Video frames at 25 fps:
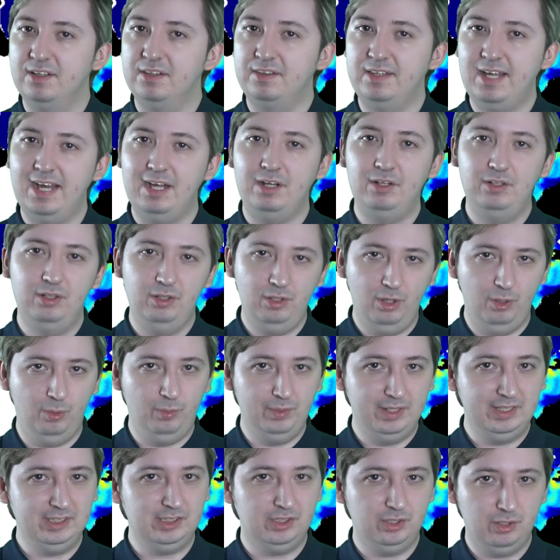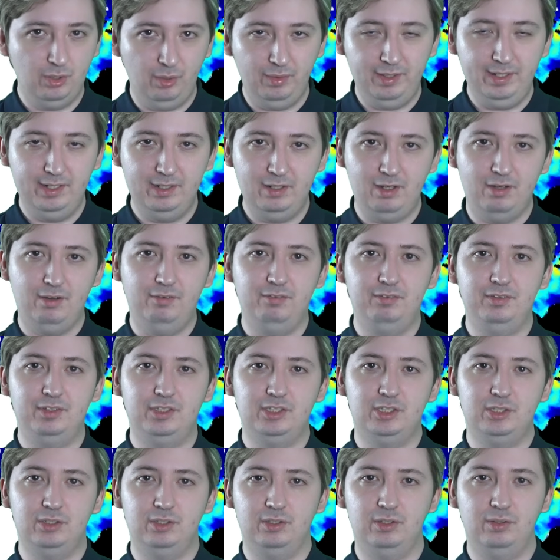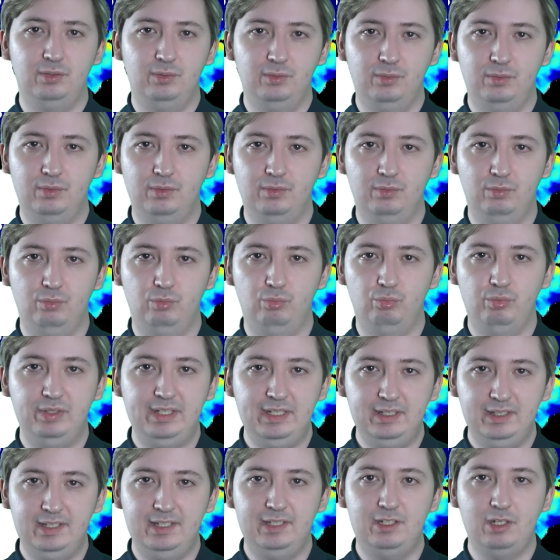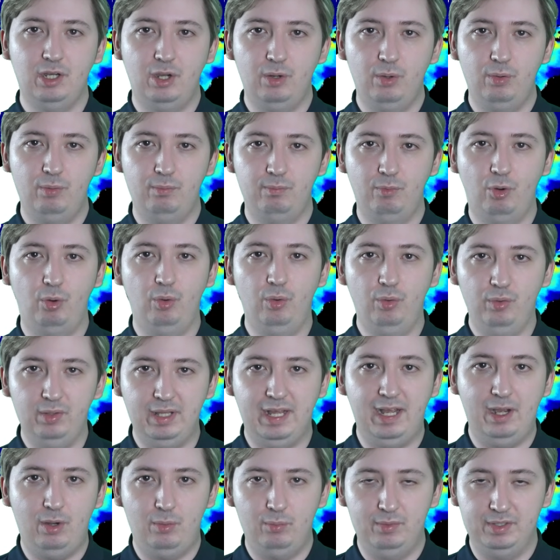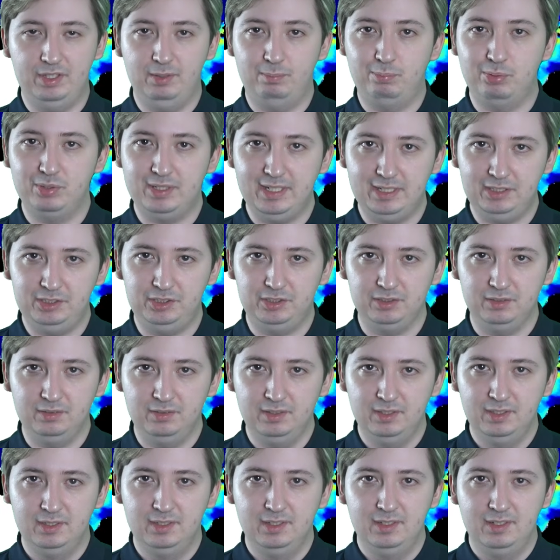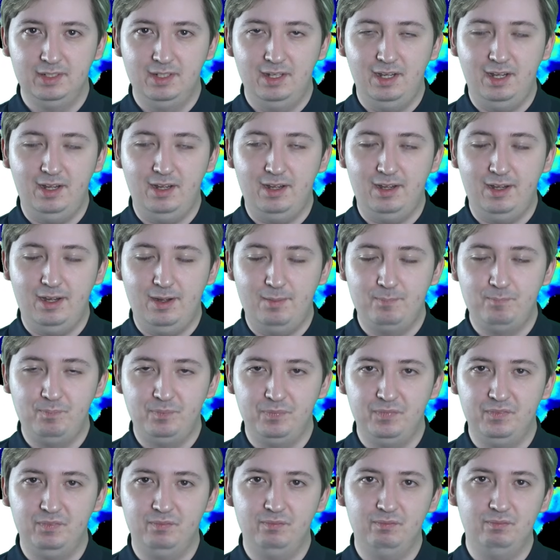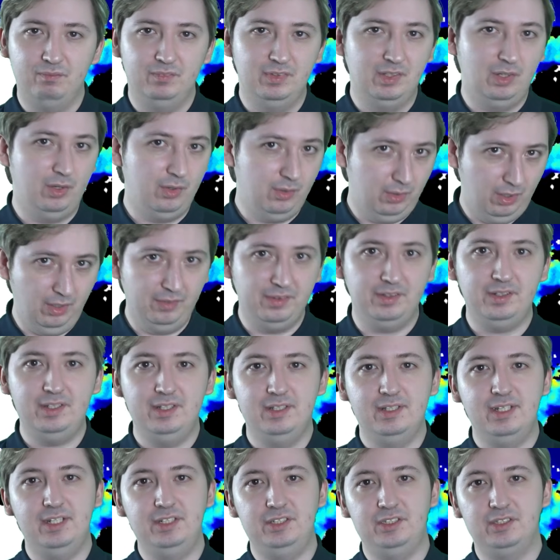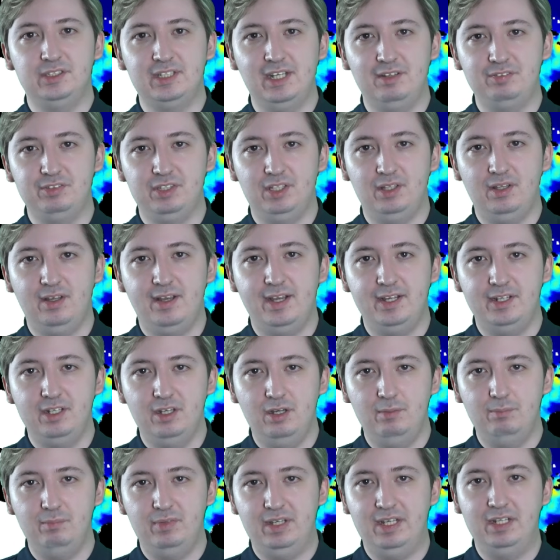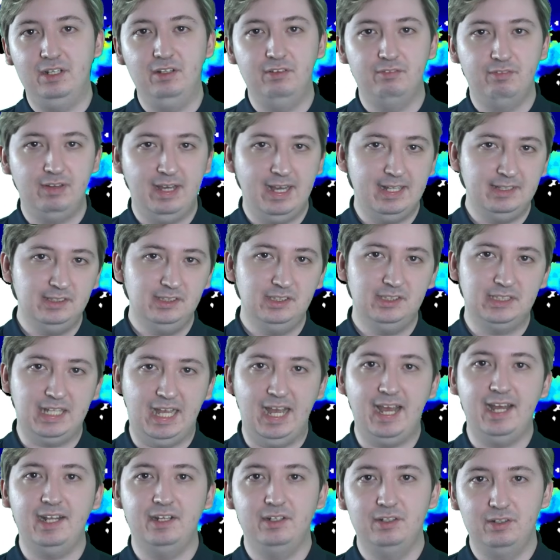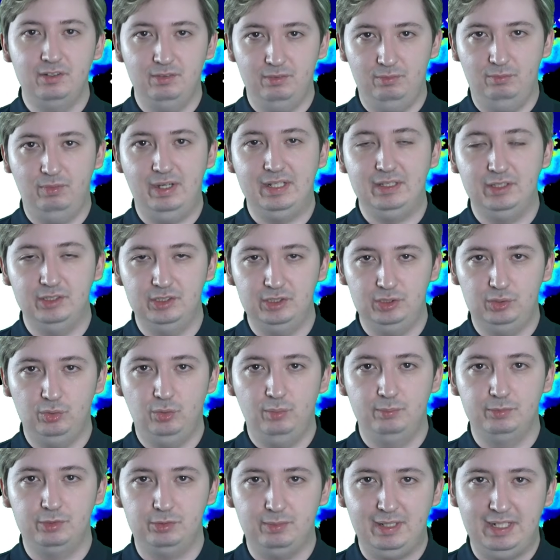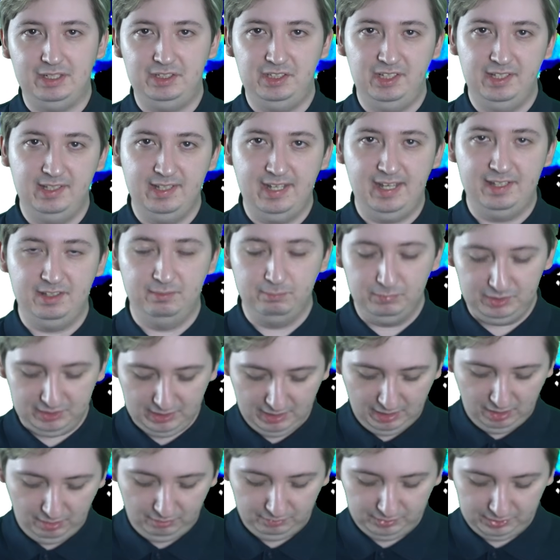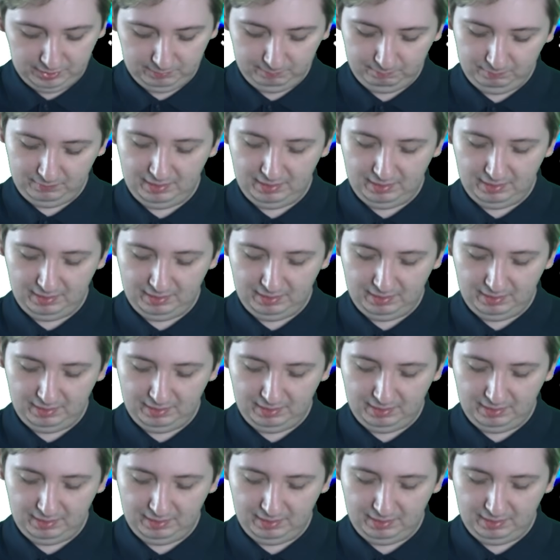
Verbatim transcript: That alone is not enough to really go all out with a prediction. Um, other conditions have to line up in advance and when the storms are actually there themselves.